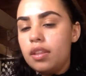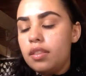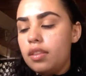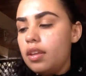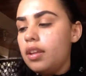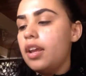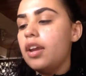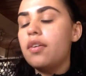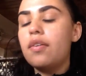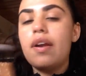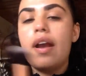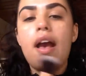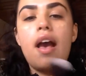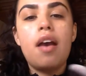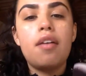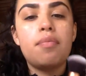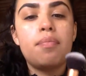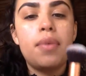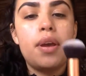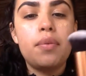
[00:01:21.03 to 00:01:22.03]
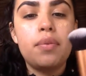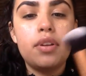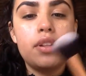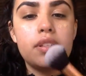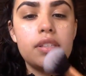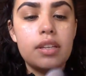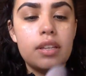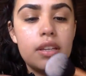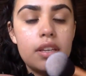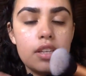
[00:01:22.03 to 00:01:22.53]
Then I grab my Real
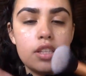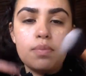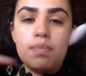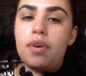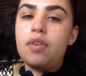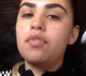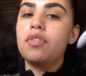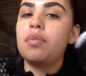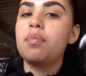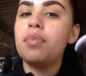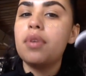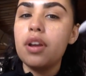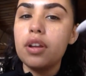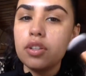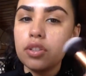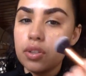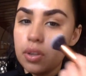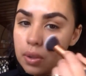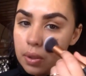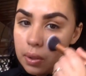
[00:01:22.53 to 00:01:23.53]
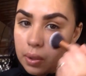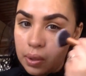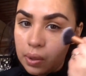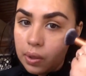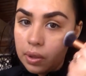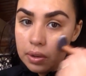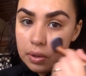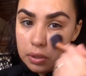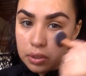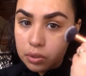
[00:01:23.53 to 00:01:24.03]
Techniques buffing brush
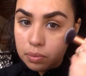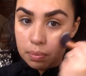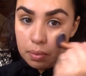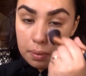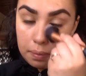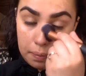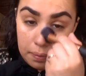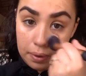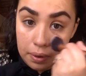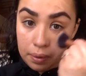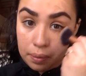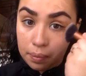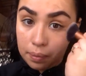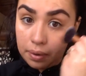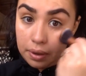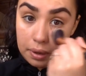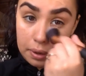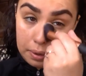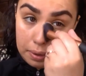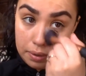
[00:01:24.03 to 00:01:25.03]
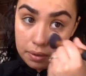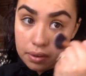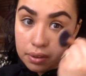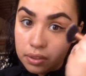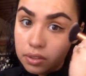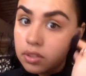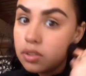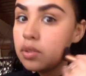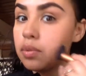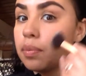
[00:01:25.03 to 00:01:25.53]
and just buff it right
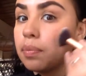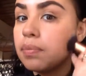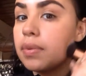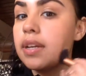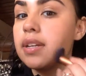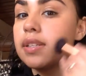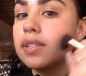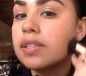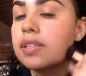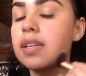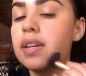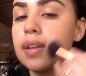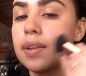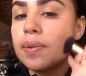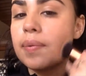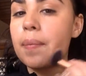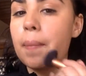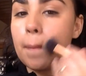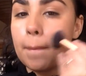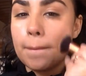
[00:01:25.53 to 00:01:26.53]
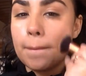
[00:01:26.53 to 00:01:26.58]
into my skin.